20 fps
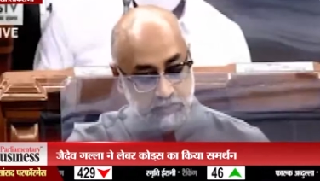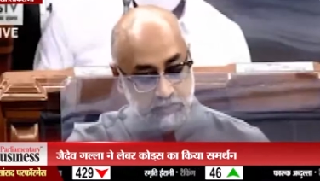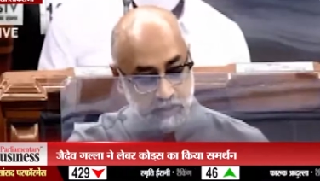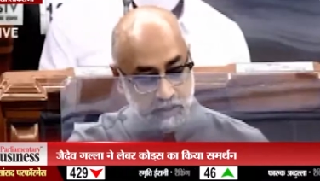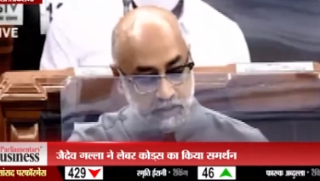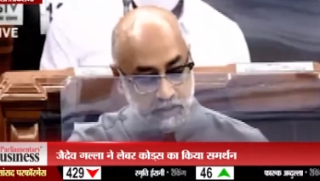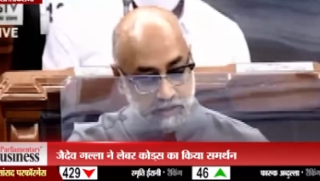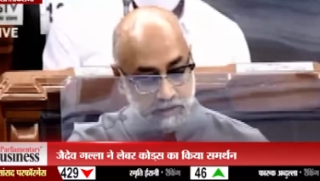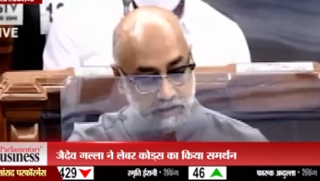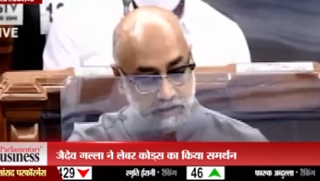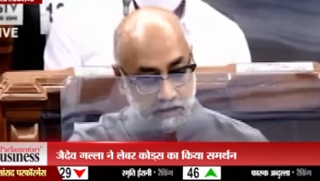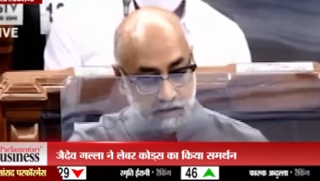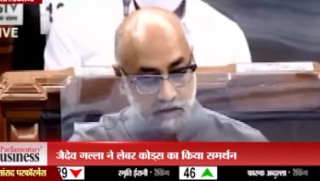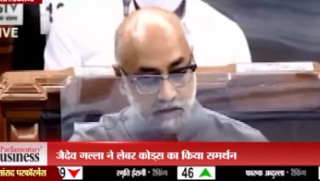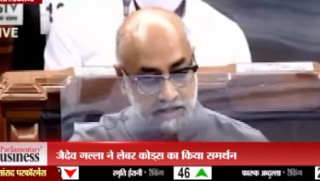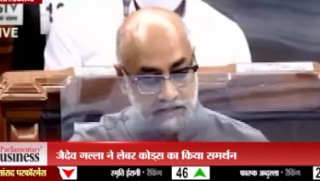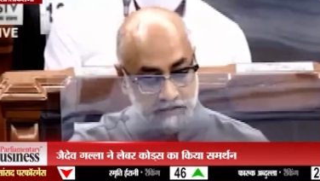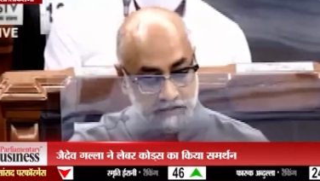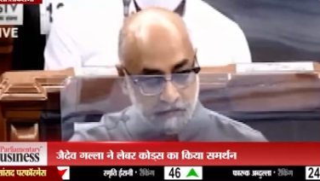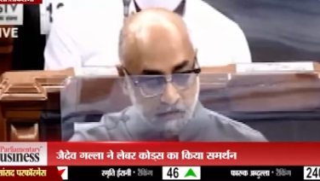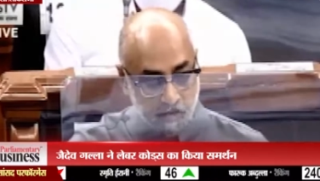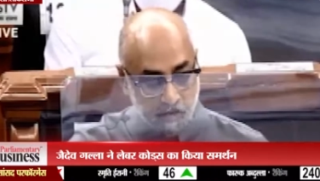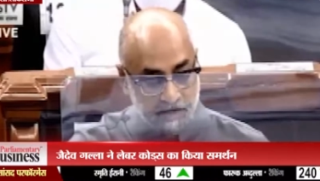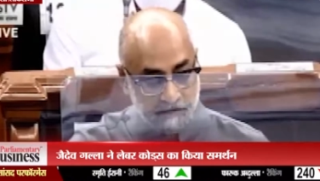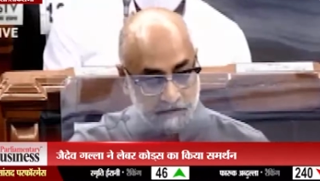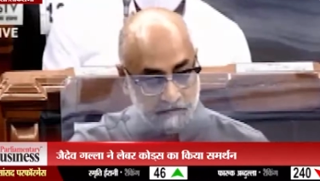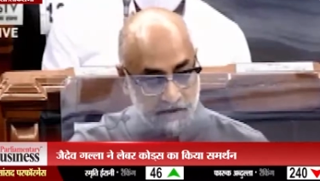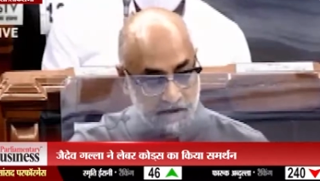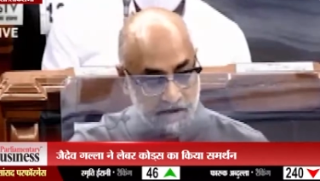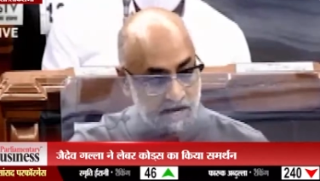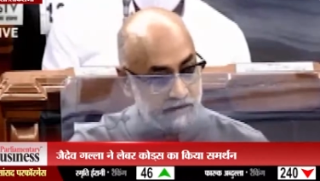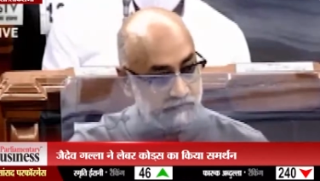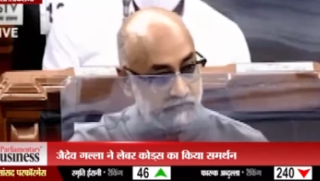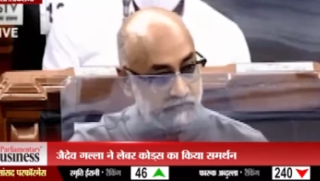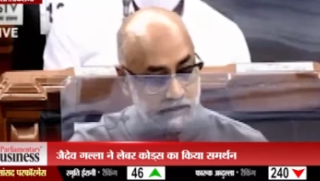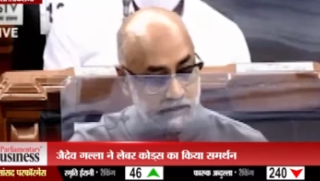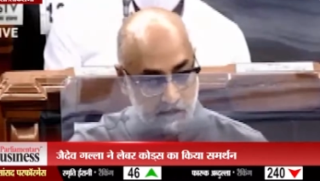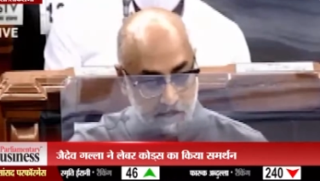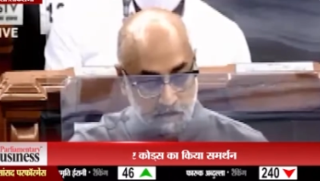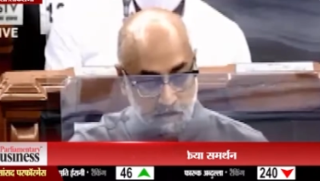Sir, Clause
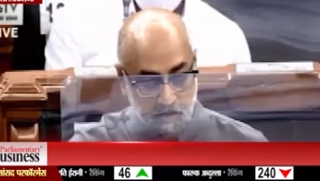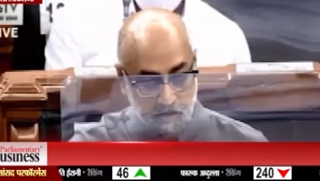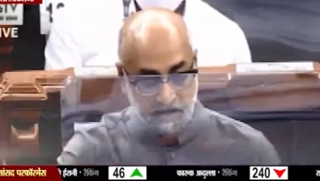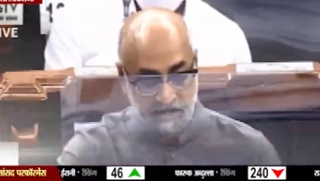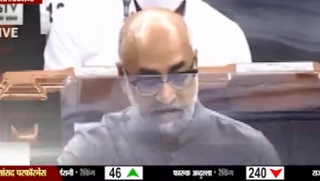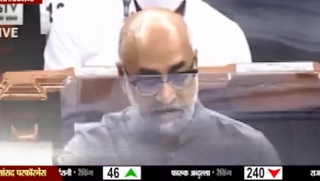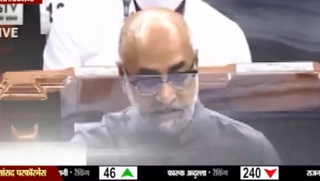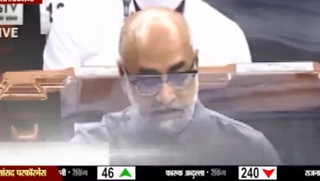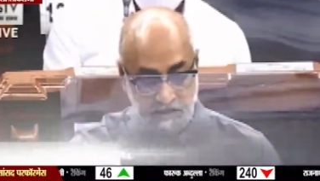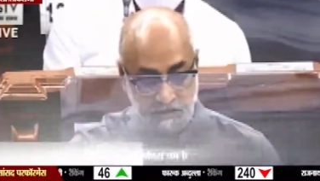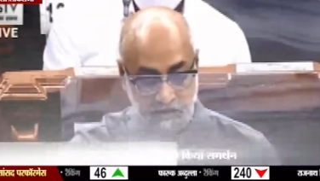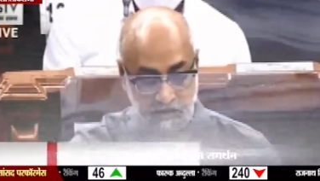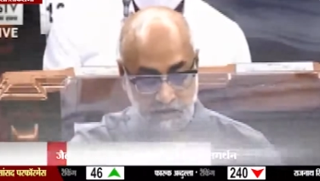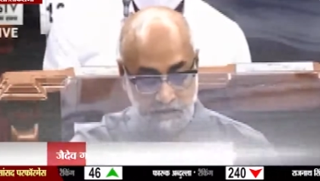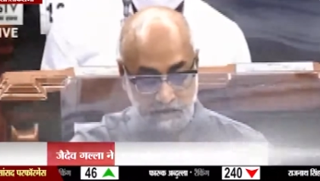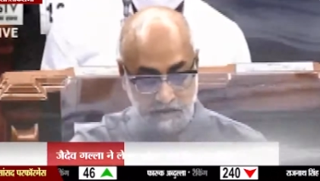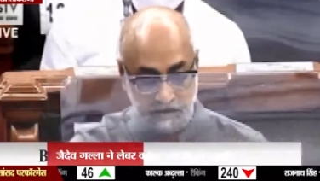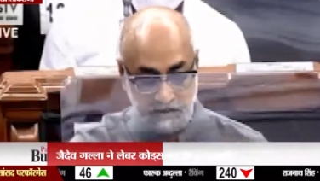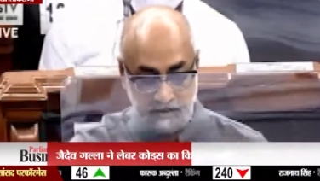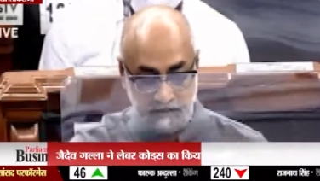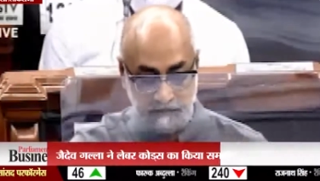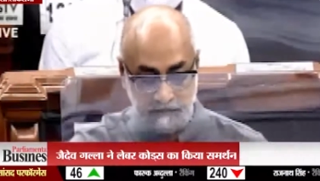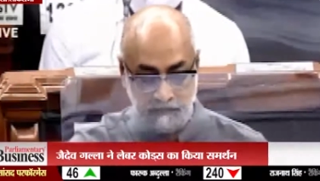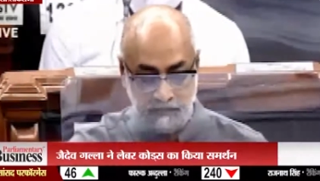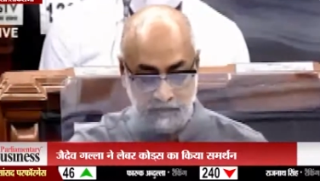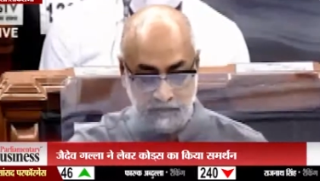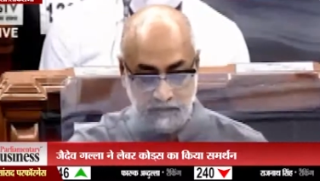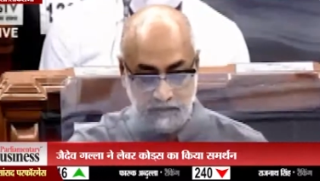45 on unorganized workers.